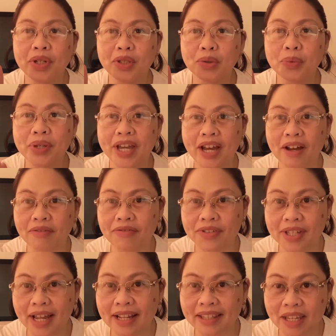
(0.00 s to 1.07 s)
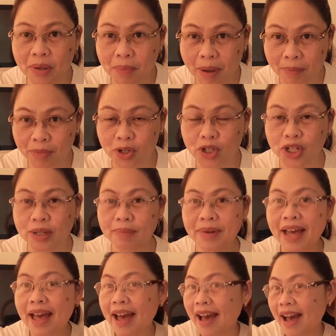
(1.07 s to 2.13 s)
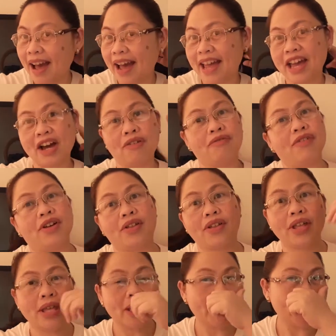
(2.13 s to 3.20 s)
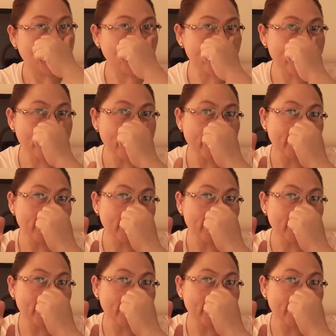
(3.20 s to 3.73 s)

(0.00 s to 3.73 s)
we have sa ating membership? I have a three